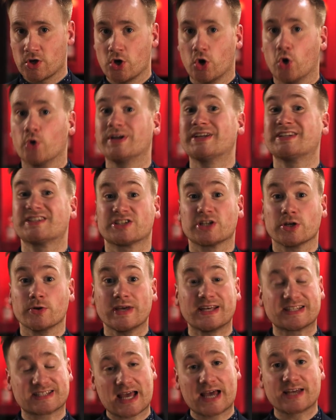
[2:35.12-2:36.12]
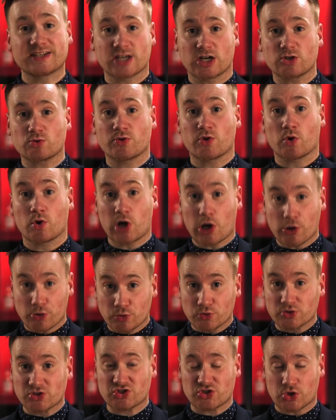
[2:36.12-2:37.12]
All you need to do is get in touch with your
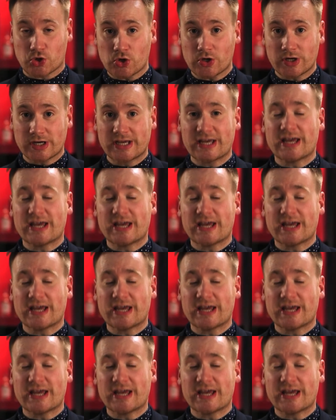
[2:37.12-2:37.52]
local store